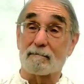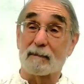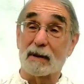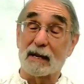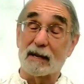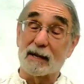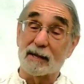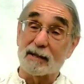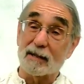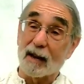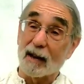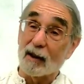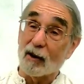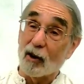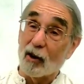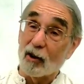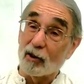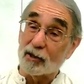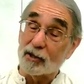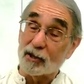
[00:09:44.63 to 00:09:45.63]
because I
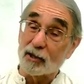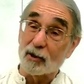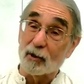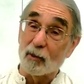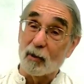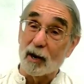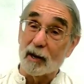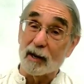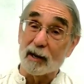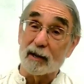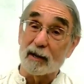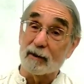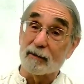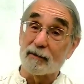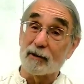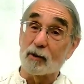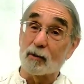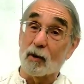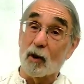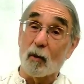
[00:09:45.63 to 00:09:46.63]
also want to
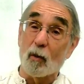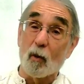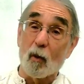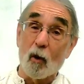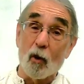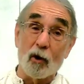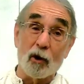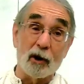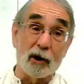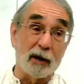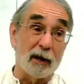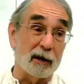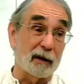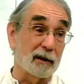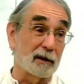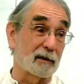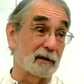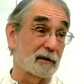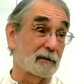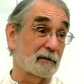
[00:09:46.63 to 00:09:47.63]
give you a warning.